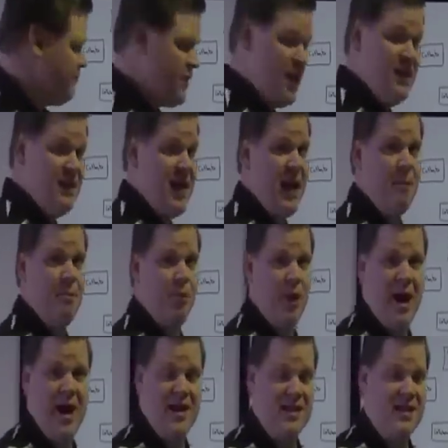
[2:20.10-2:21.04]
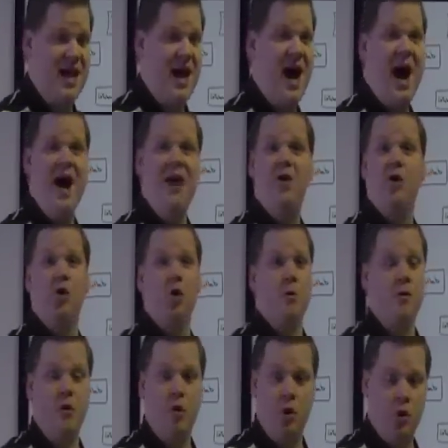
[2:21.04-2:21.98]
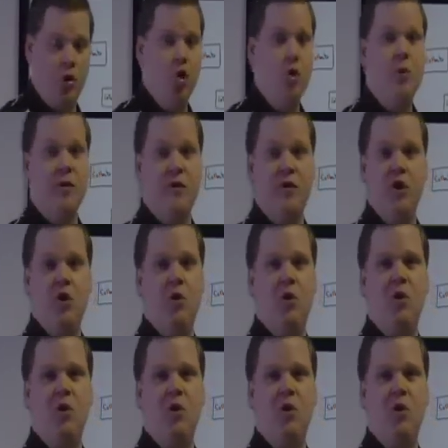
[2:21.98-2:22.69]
like BrandZeye or Uberview